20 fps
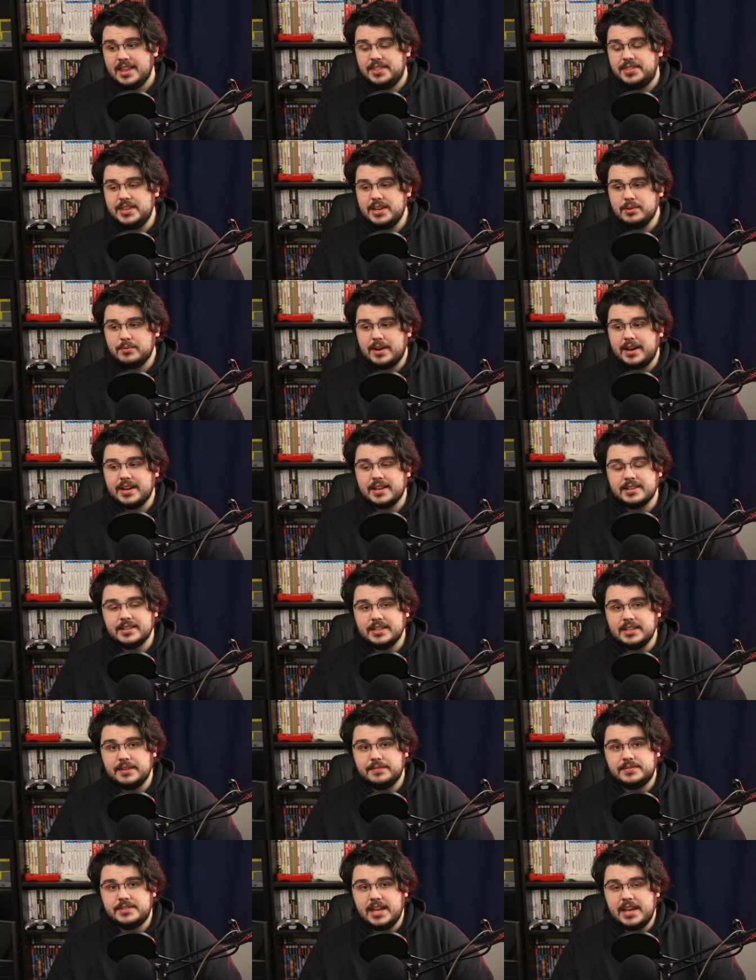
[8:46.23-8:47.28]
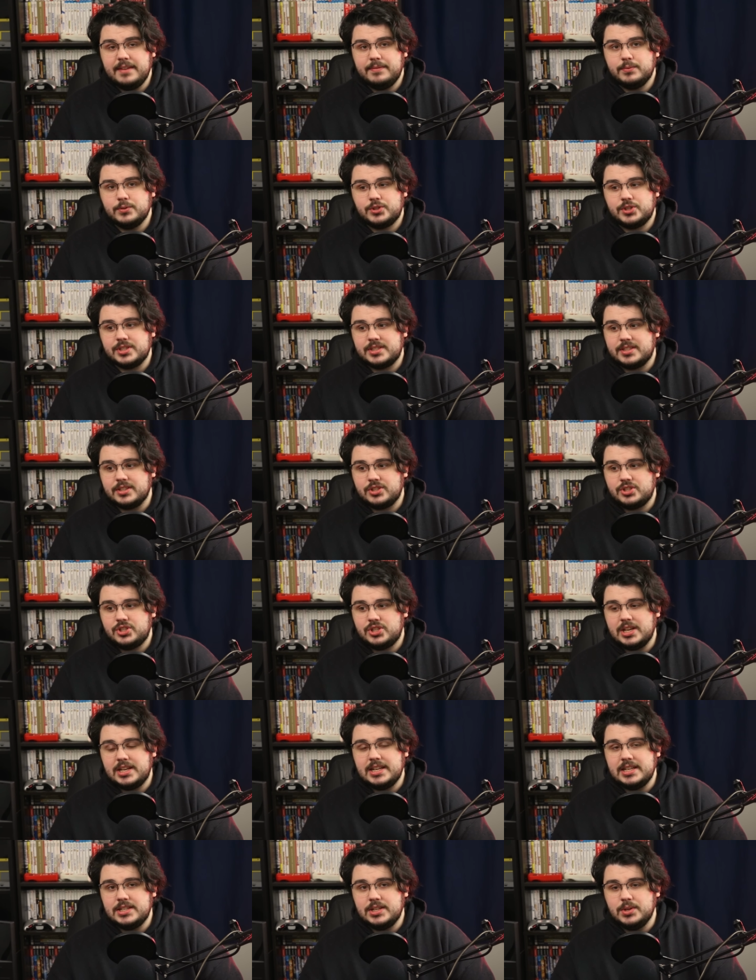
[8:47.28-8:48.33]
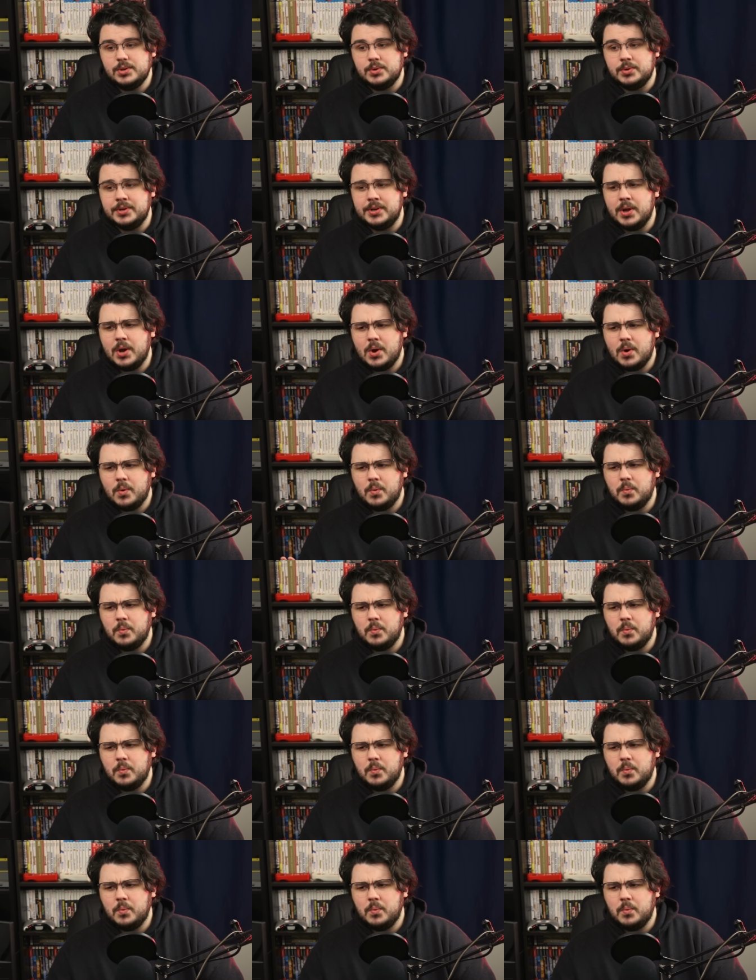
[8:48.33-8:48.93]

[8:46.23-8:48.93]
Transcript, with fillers: theoretically, if Dave was just a shitty dude,